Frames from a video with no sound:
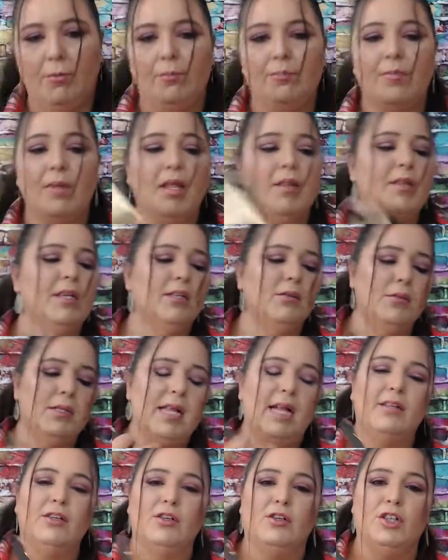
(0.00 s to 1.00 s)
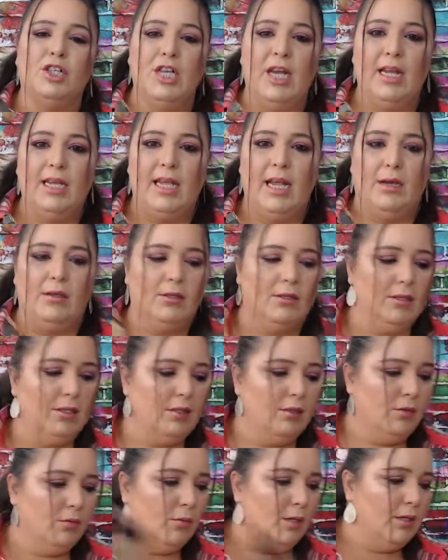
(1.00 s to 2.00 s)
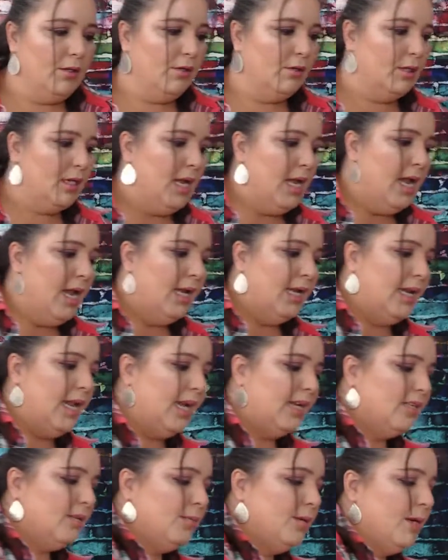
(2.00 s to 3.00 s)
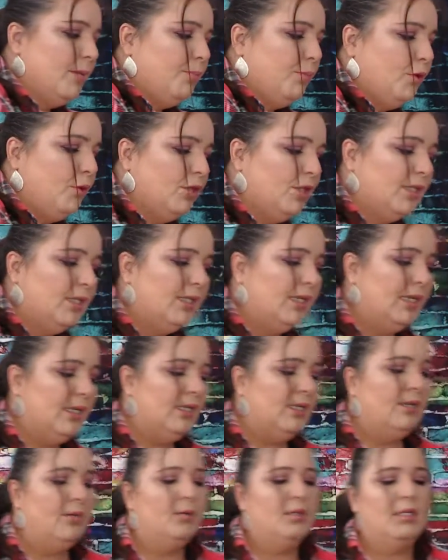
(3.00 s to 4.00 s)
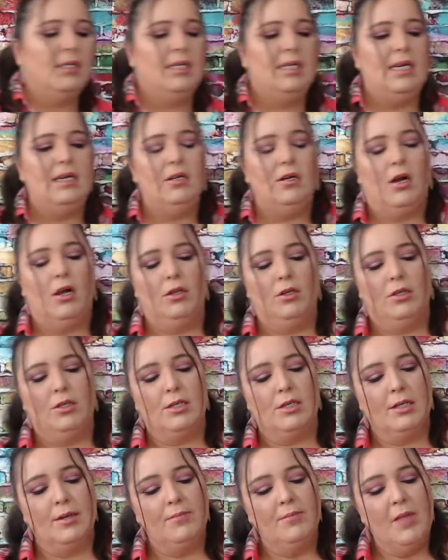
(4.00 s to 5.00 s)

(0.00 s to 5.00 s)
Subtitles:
And this was at their checkout. So this is one of those last minute purchases. And it was $10.